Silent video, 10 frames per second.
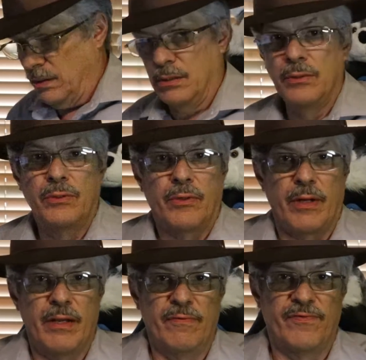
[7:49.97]
loot
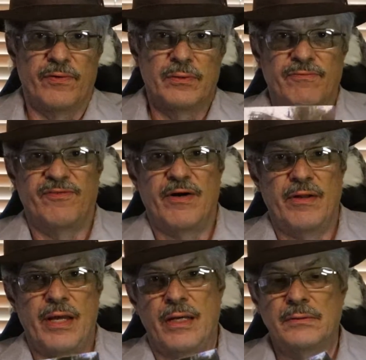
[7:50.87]
crate for
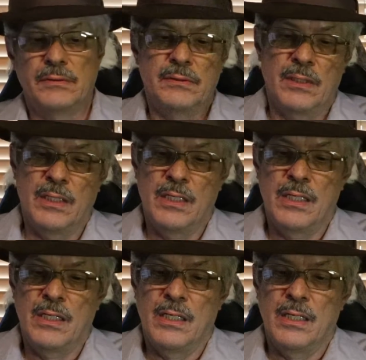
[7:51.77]
Fallout
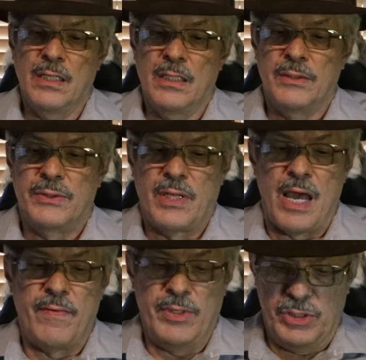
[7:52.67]

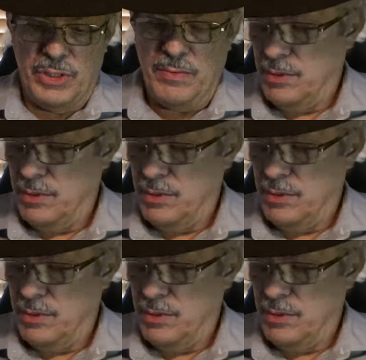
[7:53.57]
Scavenge